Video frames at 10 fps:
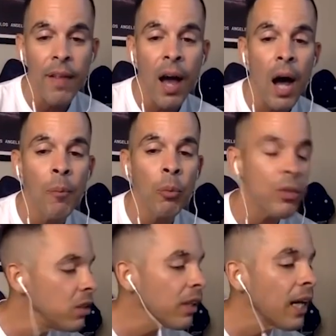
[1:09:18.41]
We'll
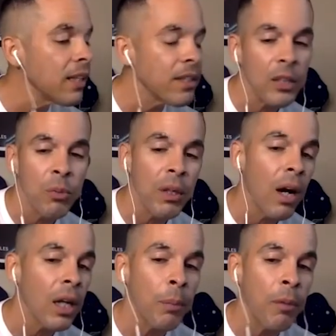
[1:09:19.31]
see you guys next week
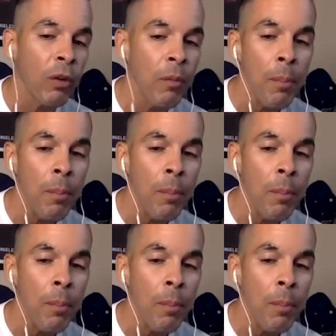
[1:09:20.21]
on the PERFORMA